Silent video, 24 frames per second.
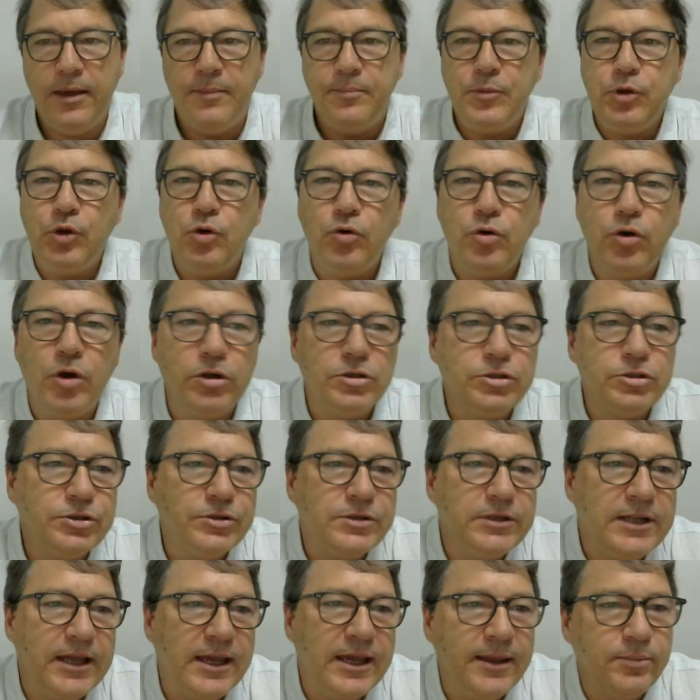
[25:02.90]
Your contour
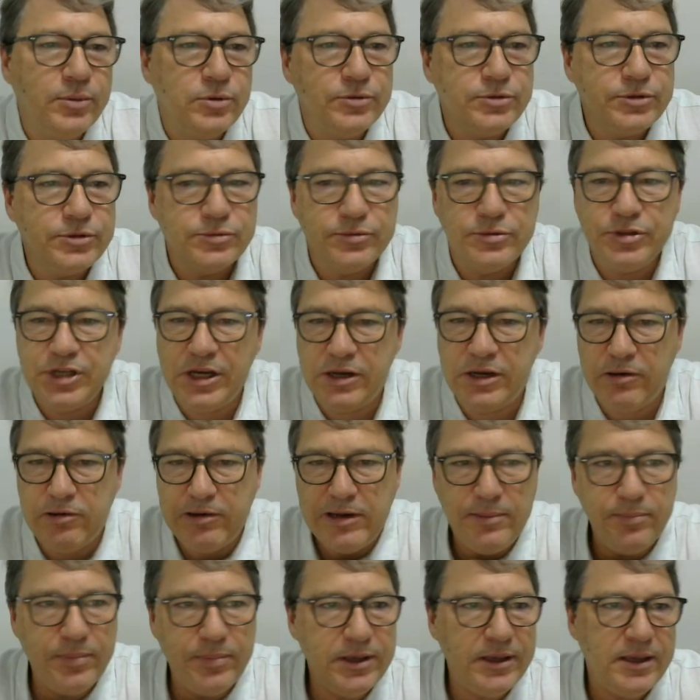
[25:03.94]
labels will
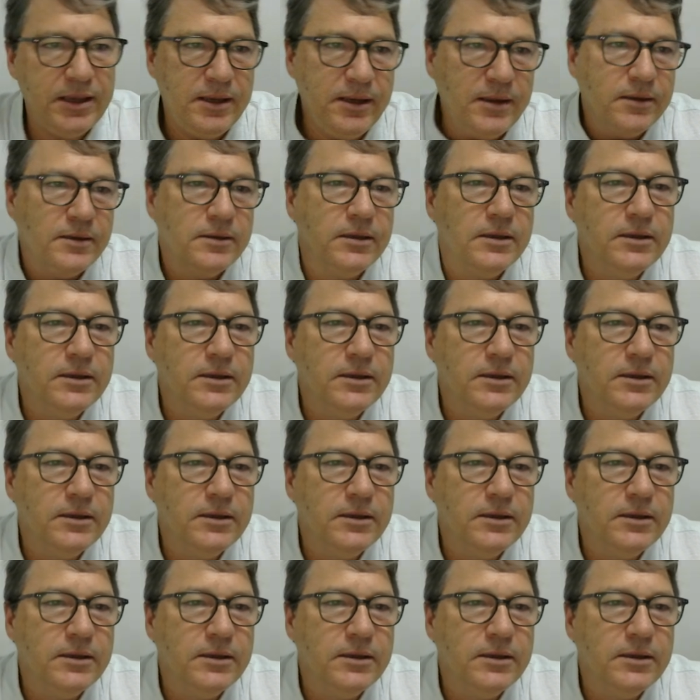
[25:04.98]
generally be